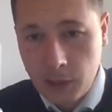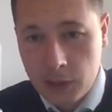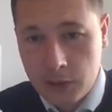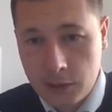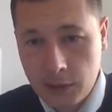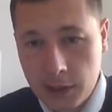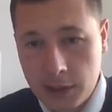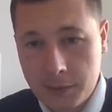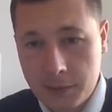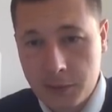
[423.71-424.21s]

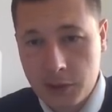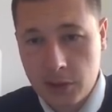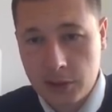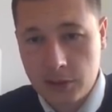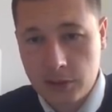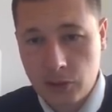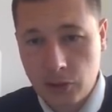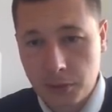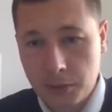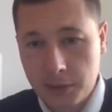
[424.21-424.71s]
So let me
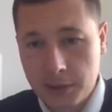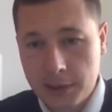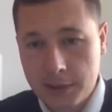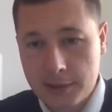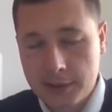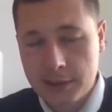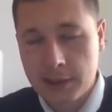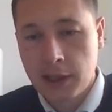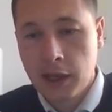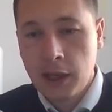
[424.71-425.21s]
just show you
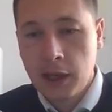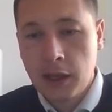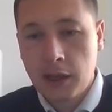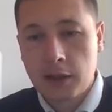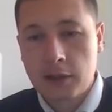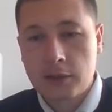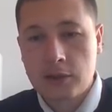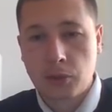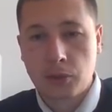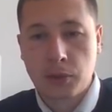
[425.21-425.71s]
this.
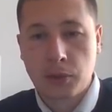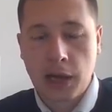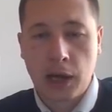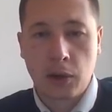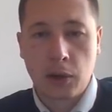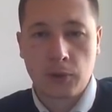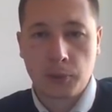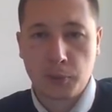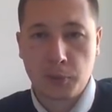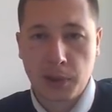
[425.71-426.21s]
So
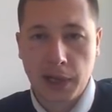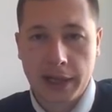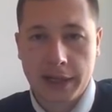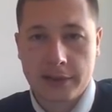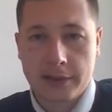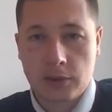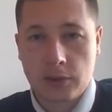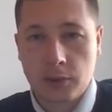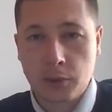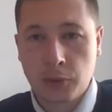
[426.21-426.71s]
now black
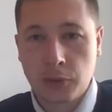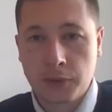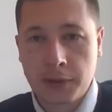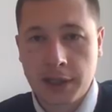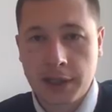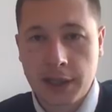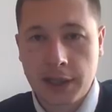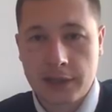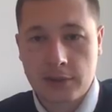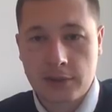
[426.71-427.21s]
is to move,
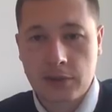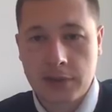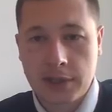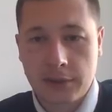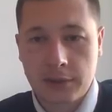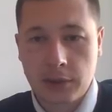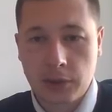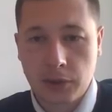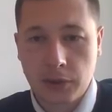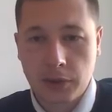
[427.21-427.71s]
he has to
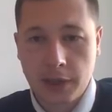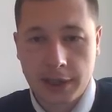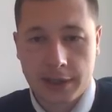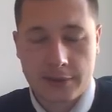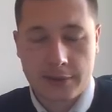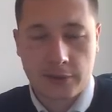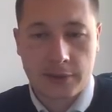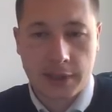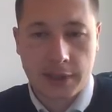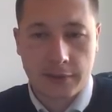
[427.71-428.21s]
save the rook, has
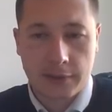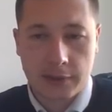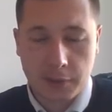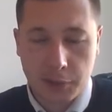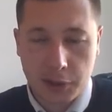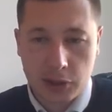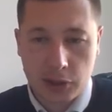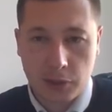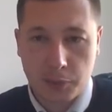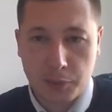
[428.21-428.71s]
to save the
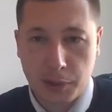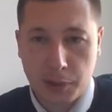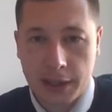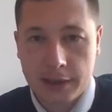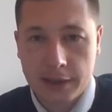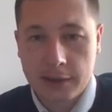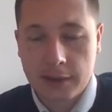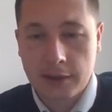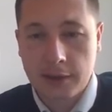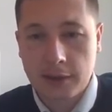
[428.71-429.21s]
bishop,
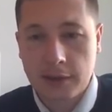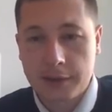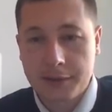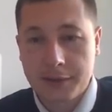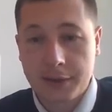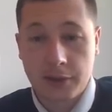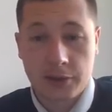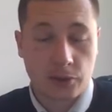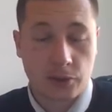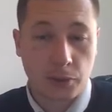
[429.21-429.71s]
and
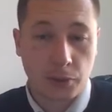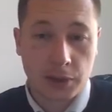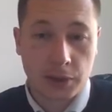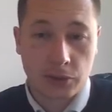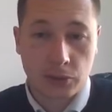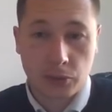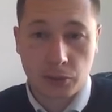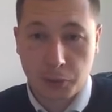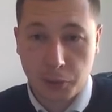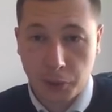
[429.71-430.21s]
there's no way
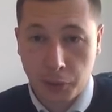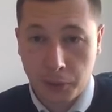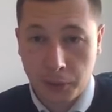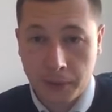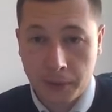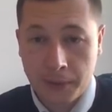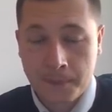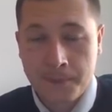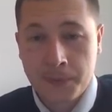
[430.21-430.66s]
to do both.